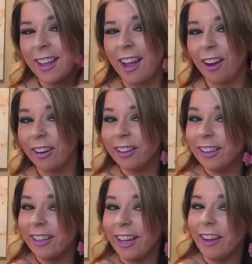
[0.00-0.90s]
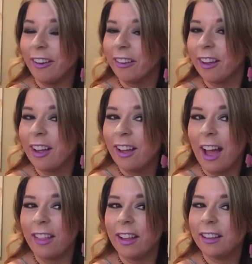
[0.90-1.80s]
I really do.
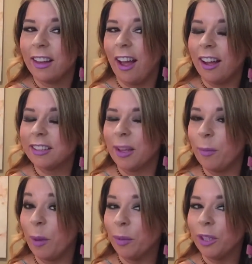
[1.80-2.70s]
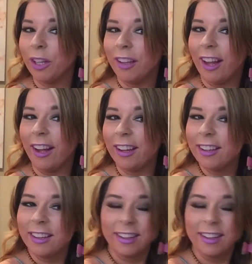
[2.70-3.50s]
I think like some people do that.